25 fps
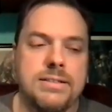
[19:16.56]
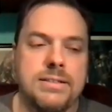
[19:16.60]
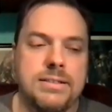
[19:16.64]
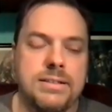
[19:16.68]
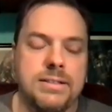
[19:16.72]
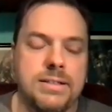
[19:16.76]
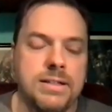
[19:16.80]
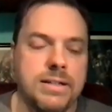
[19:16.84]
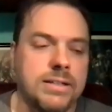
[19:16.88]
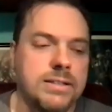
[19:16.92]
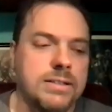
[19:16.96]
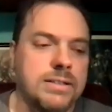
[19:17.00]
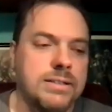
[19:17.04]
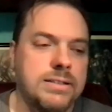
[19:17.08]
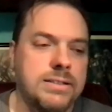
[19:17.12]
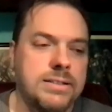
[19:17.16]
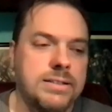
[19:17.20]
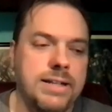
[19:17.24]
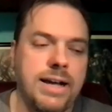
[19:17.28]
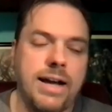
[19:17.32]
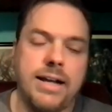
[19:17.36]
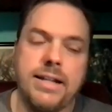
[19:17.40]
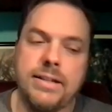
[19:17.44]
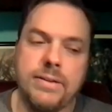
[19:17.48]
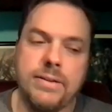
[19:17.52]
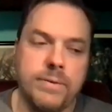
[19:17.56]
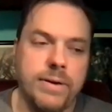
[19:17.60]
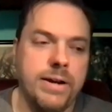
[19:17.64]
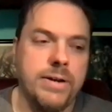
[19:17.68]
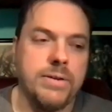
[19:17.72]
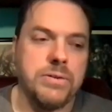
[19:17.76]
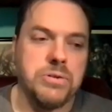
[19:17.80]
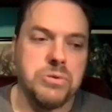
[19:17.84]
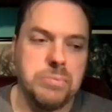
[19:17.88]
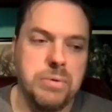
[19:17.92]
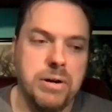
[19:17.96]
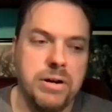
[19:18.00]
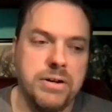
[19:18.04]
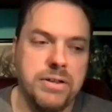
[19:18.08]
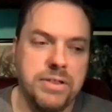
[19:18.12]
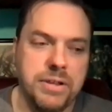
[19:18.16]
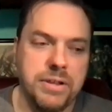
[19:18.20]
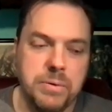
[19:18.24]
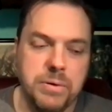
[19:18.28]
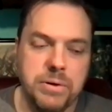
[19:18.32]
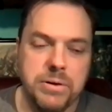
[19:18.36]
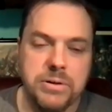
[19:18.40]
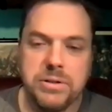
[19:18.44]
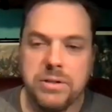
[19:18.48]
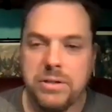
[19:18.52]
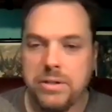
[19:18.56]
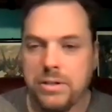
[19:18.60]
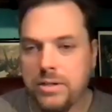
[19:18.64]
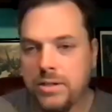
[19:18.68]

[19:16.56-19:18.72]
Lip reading: Look, not in the Reagan's America, they weren't.